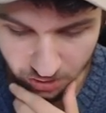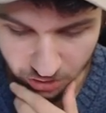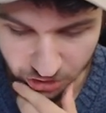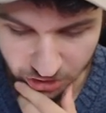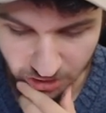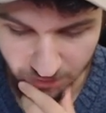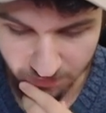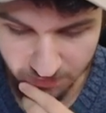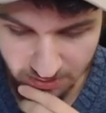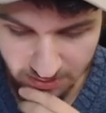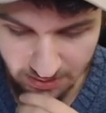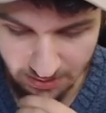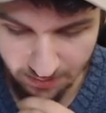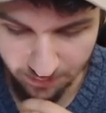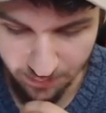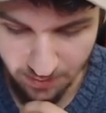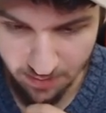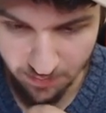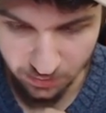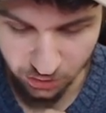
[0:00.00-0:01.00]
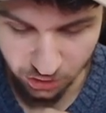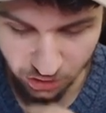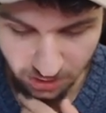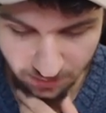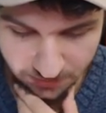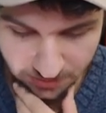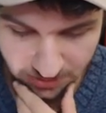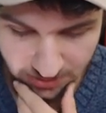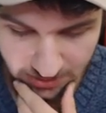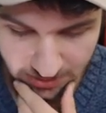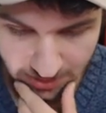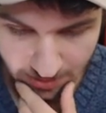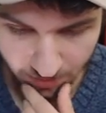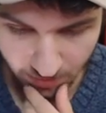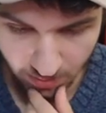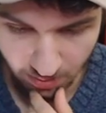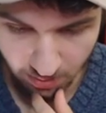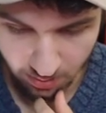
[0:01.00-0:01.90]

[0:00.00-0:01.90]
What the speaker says: Chips and dip, baby. Chips and dip.